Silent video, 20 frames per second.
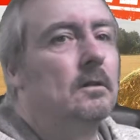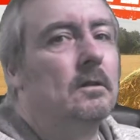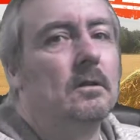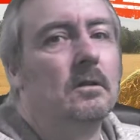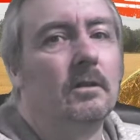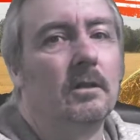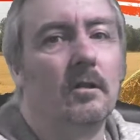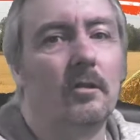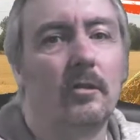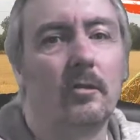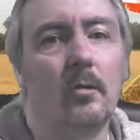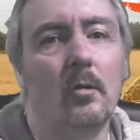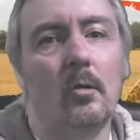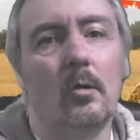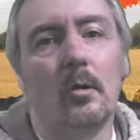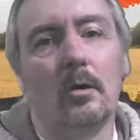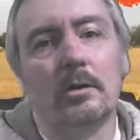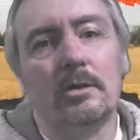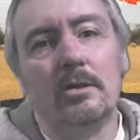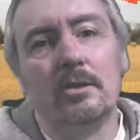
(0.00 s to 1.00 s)
So
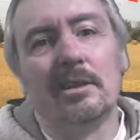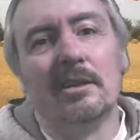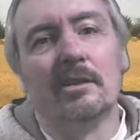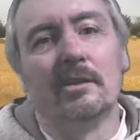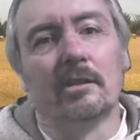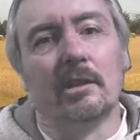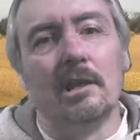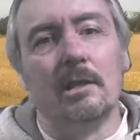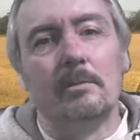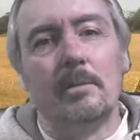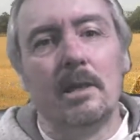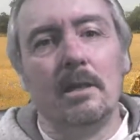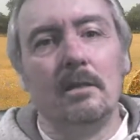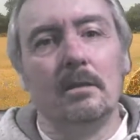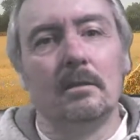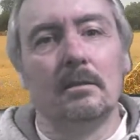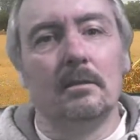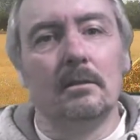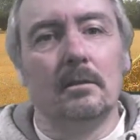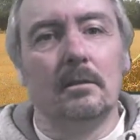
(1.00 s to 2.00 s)
Thor, you could see me,
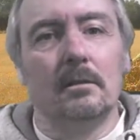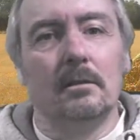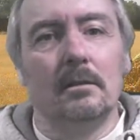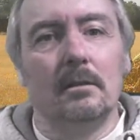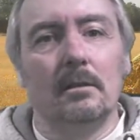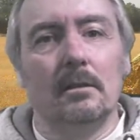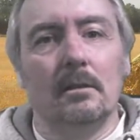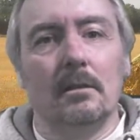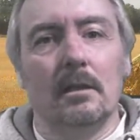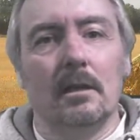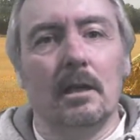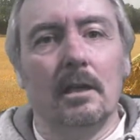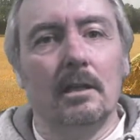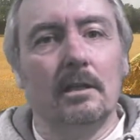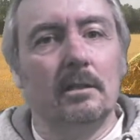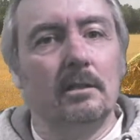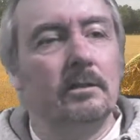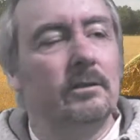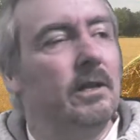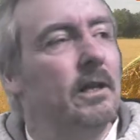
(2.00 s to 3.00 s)

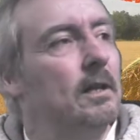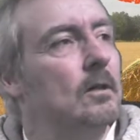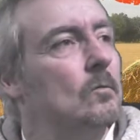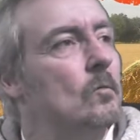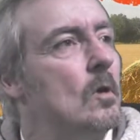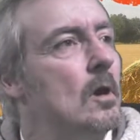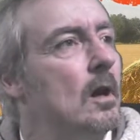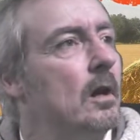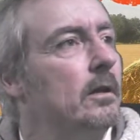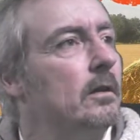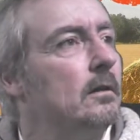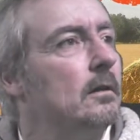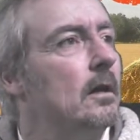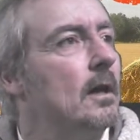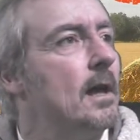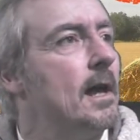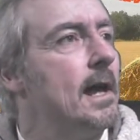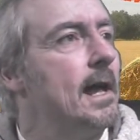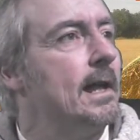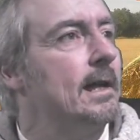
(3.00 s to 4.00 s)
and Digger 1
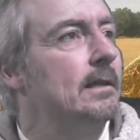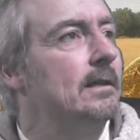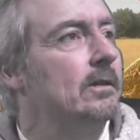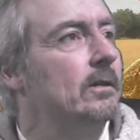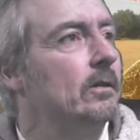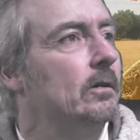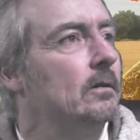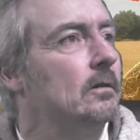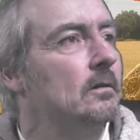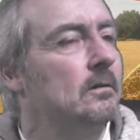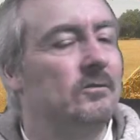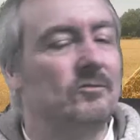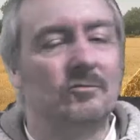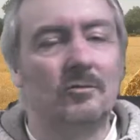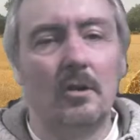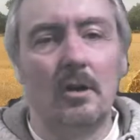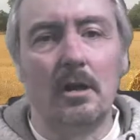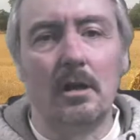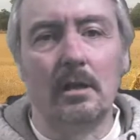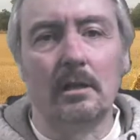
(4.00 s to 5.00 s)
and
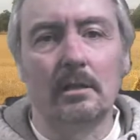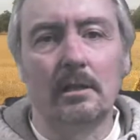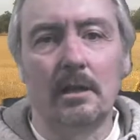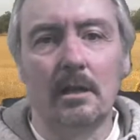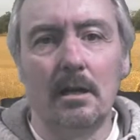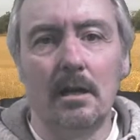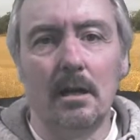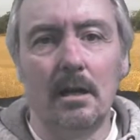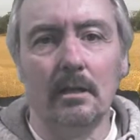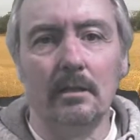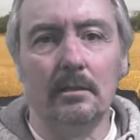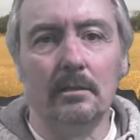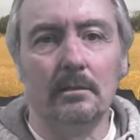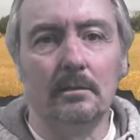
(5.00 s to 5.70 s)
Ryan can't.